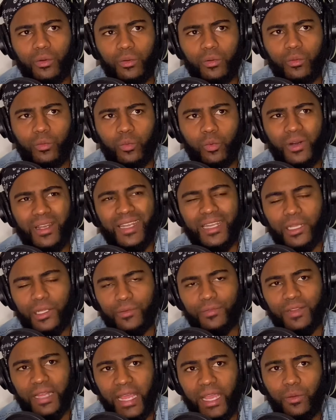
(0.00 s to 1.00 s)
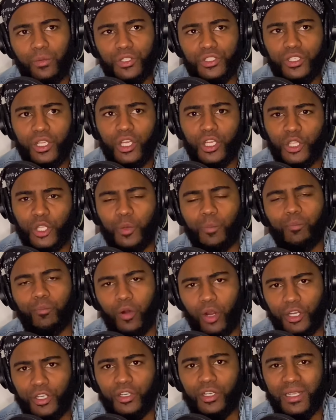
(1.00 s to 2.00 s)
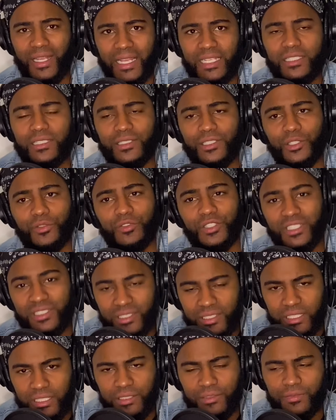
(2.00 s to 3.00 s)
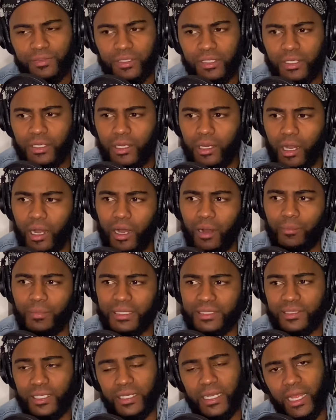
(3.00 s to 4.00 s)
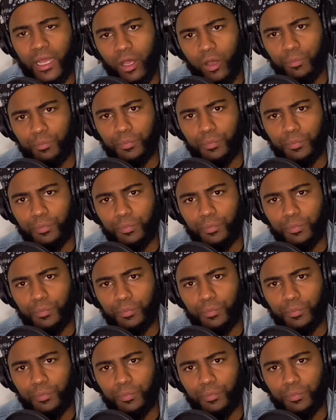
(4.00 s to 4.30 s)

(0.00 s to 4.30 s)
what love language your partner likes to receive, it's going to help